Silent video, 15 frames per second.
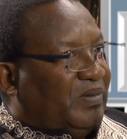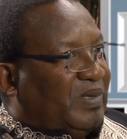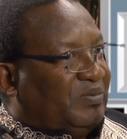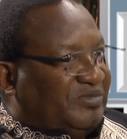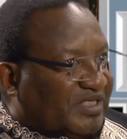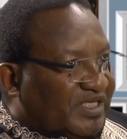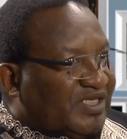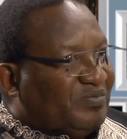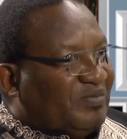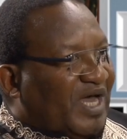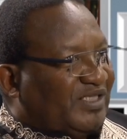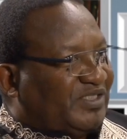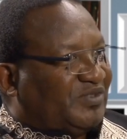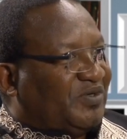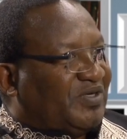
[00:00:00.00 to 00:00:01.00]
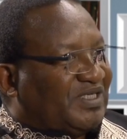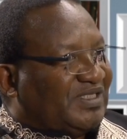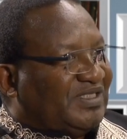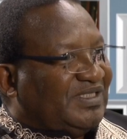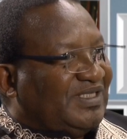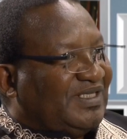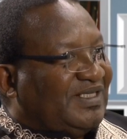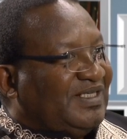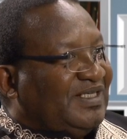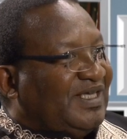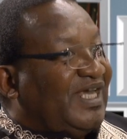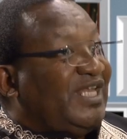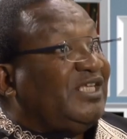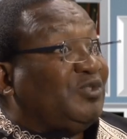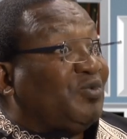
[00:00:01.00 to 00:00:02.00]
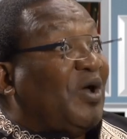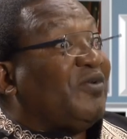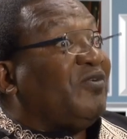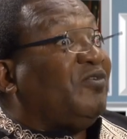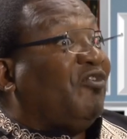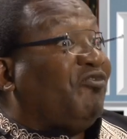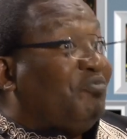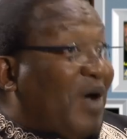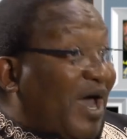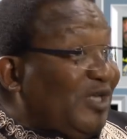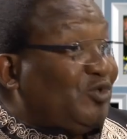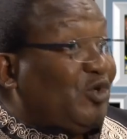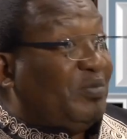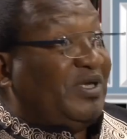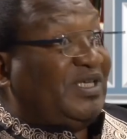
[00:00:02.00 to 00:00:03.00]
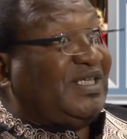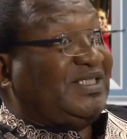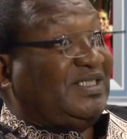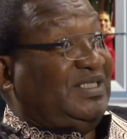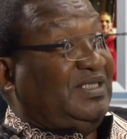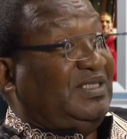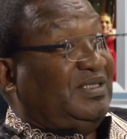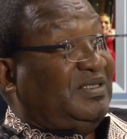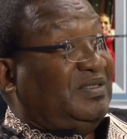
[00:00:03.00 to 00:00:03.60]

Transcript: I'm telling my story, and he's one of my tormentors."